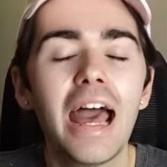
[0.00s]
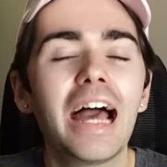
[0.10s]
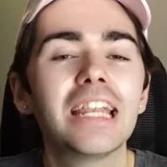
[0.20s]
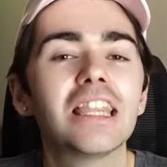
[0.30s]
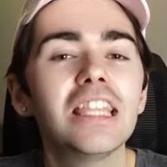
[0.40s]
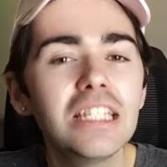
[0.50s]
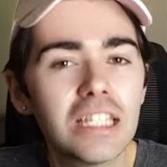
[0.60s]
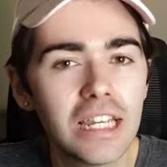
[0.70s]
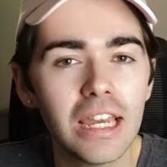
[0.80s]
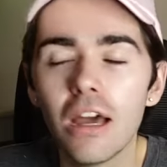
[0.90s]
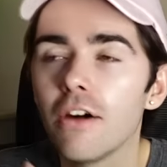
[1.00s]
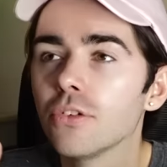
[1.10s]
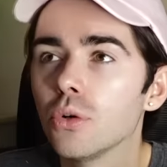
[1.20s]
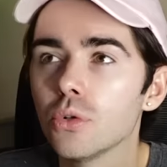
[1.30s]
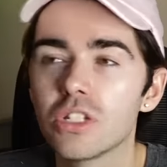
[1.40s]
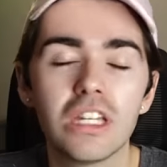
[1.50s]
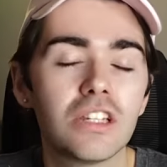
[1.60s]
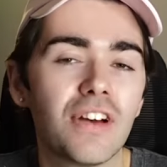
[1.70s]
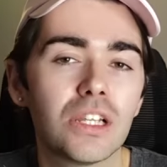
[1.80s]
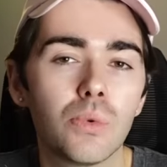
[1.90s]
and this year, of course, theatre
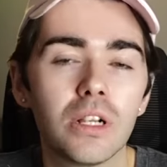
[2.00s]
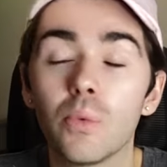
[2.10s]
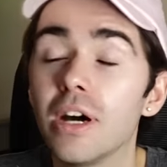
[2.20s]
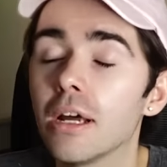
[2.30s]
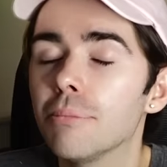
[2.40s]
fans worldwide are